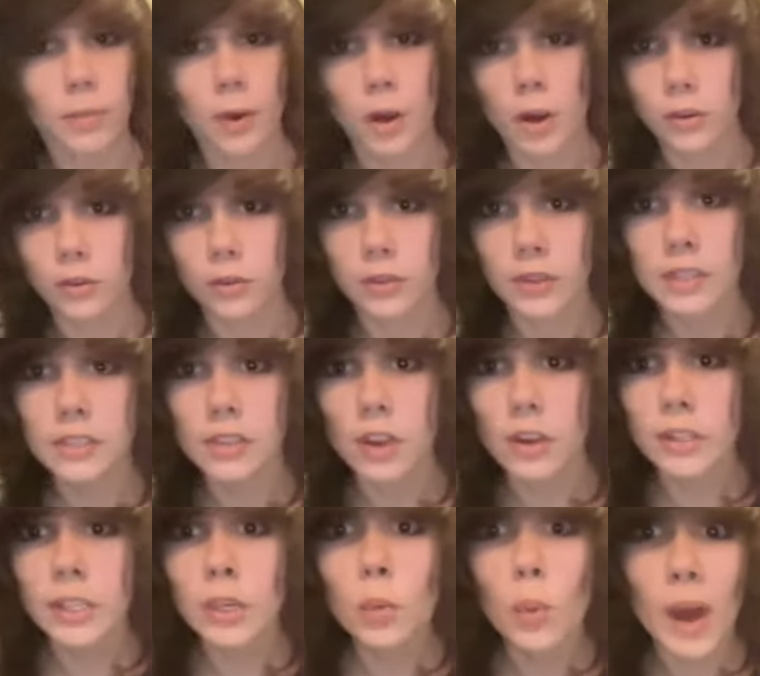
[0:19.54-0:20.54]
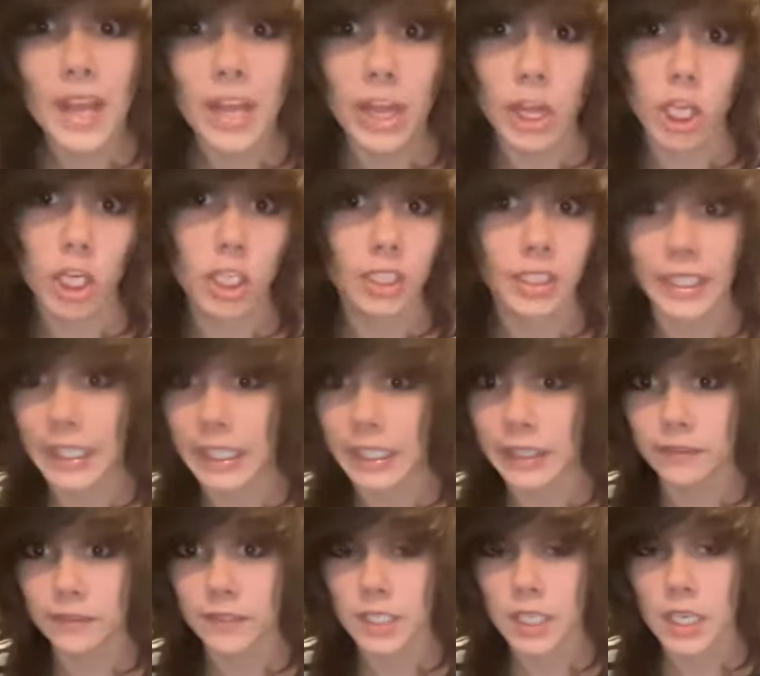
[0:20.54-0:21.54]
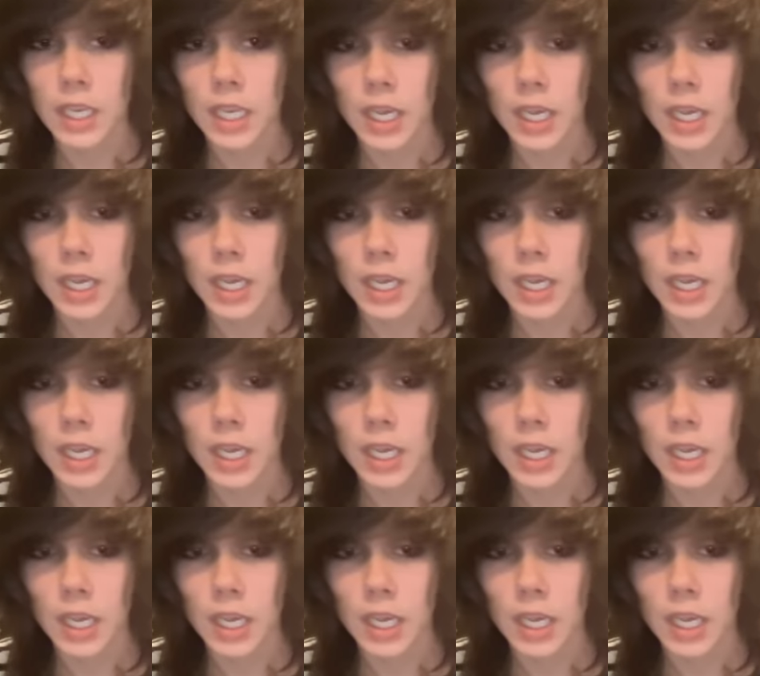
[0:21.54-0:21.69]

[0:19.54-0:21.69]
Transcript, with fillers: bottle. There's only one third left.